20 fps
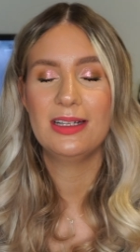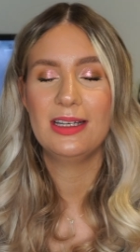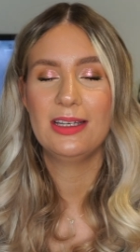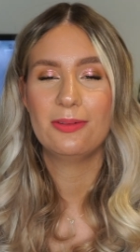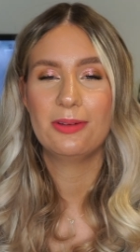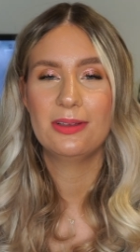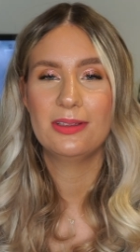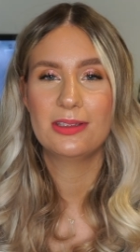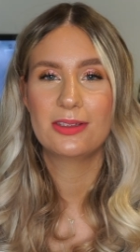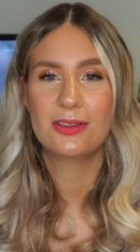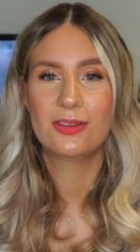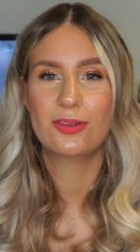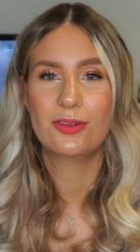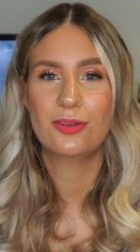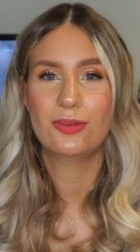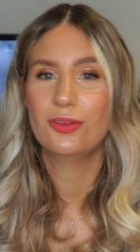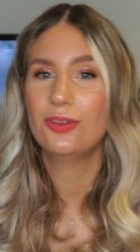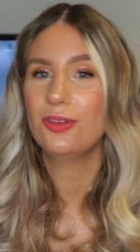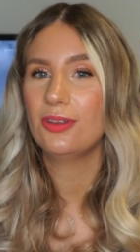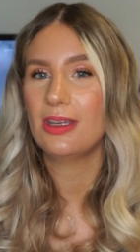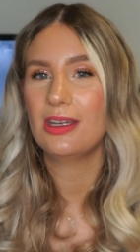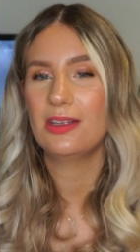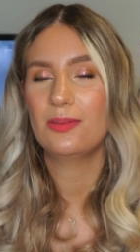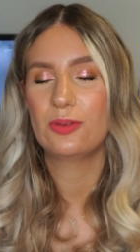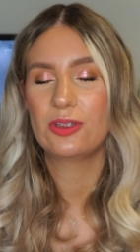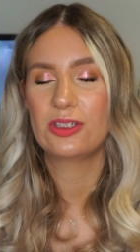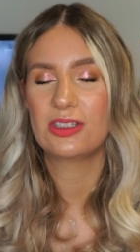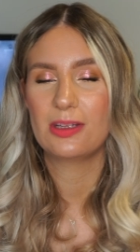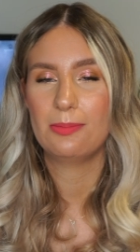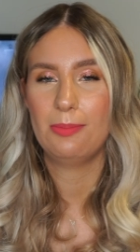increased it to two years,
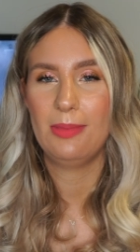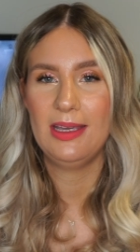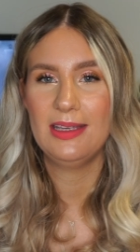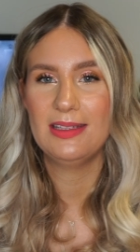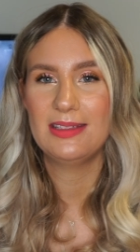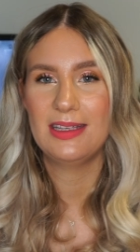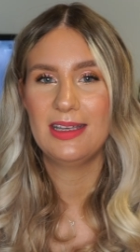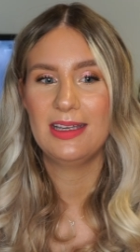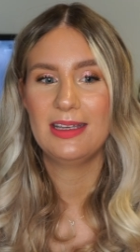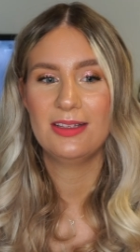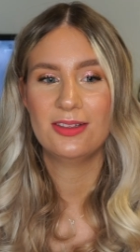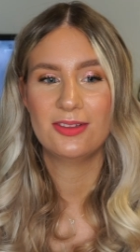which is amazing.